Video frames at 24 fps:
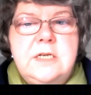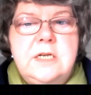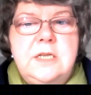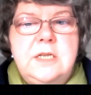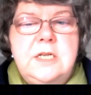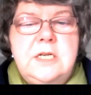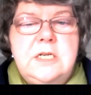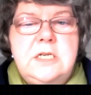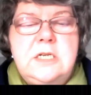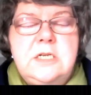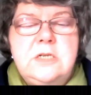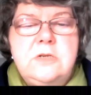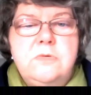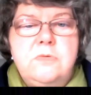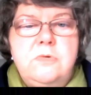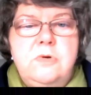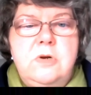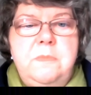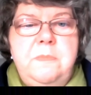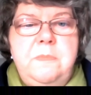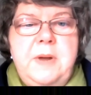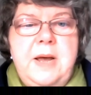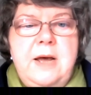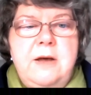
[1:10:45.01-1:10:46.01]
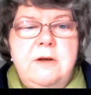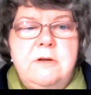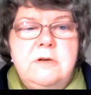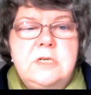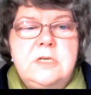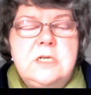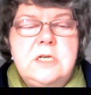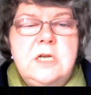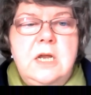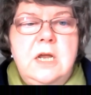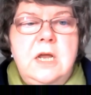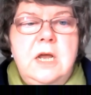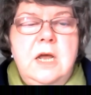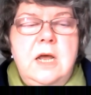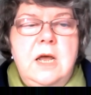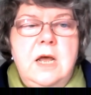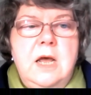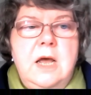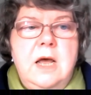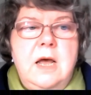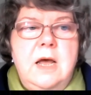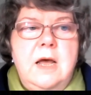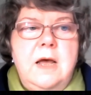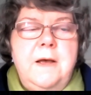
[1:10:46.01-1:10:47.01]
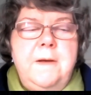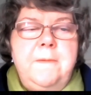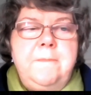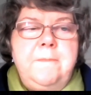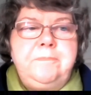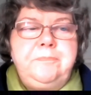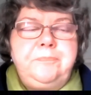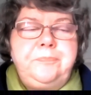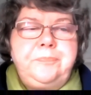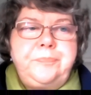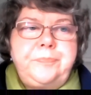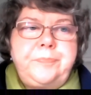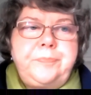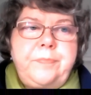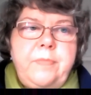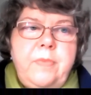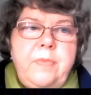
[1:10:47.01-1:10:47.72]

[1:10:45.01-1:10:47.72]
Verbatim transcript: This is all about um,